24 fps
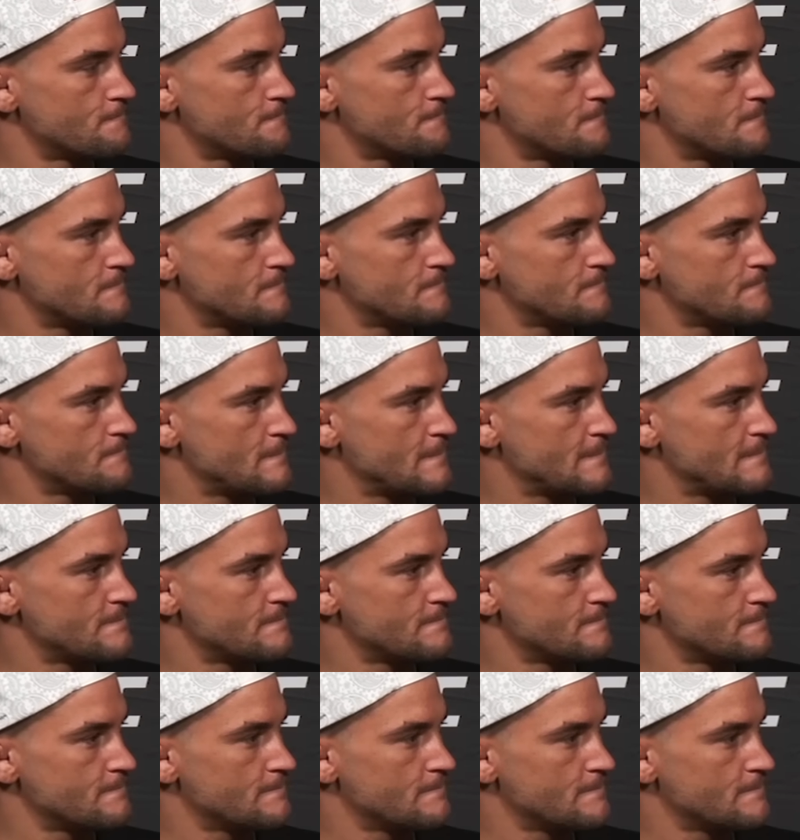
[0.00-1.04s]

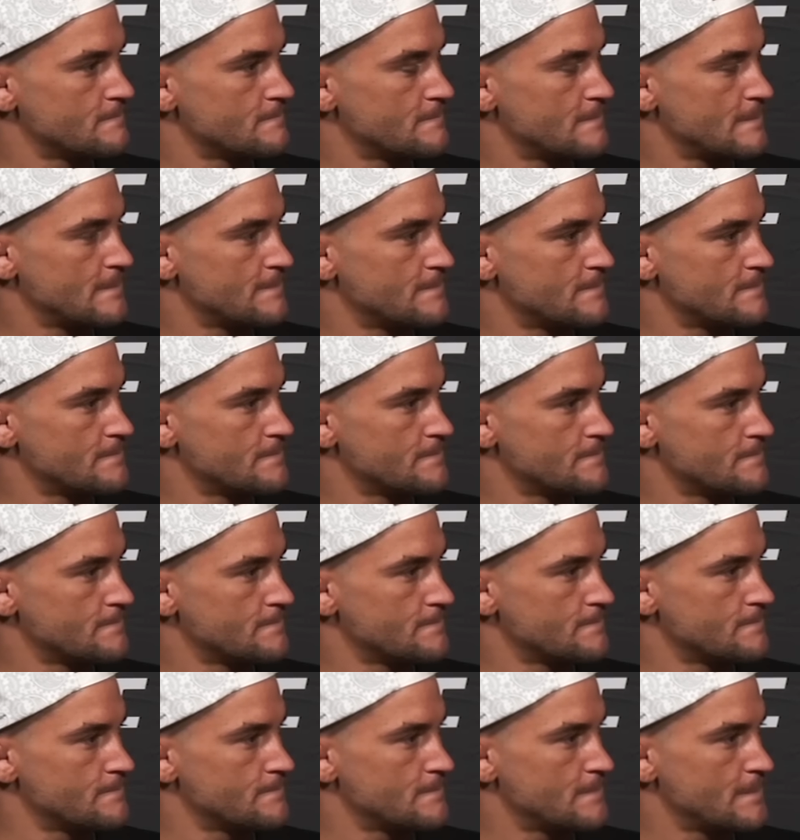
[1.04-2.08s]

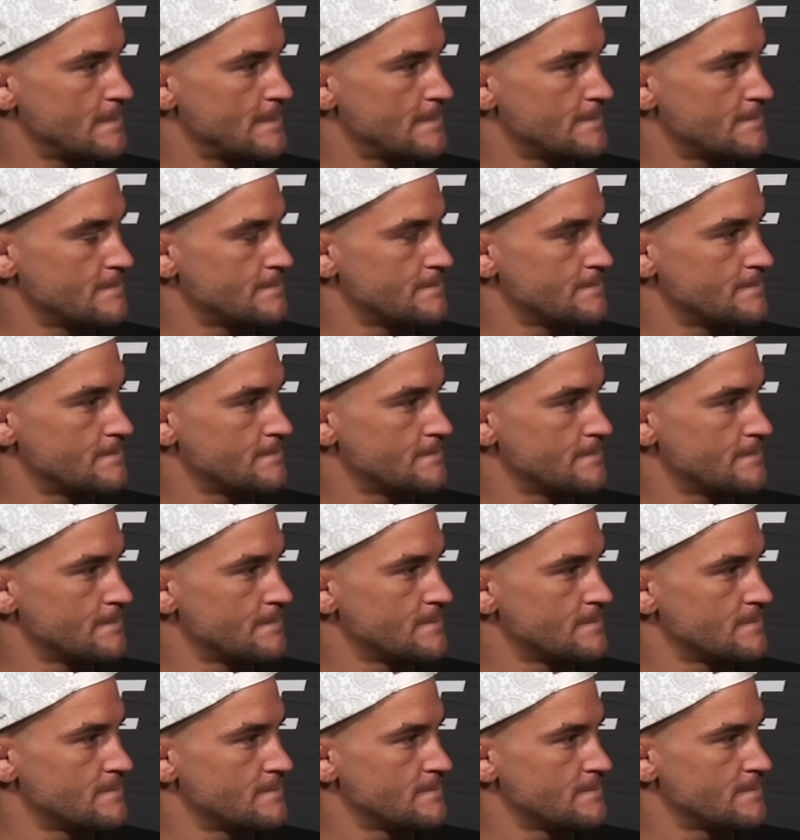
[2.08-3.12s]

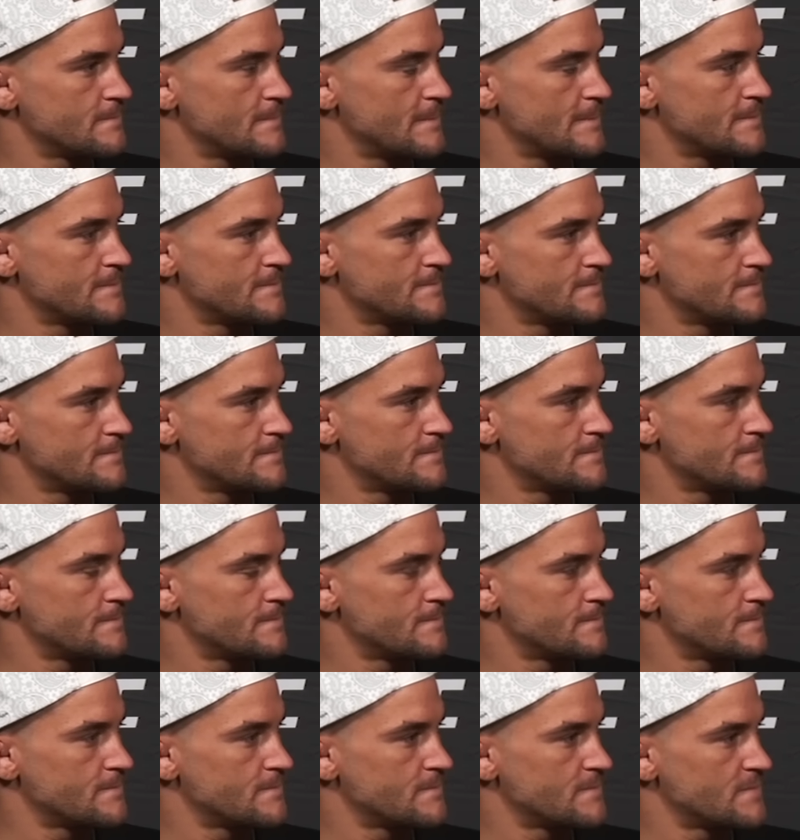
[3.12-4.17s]

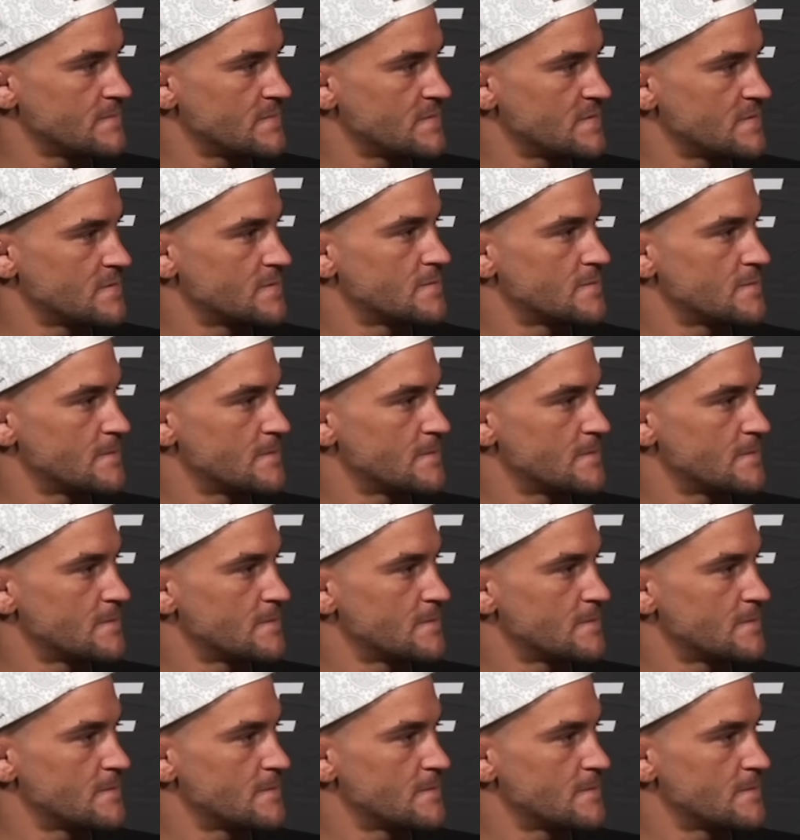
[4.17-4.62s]
[no speech]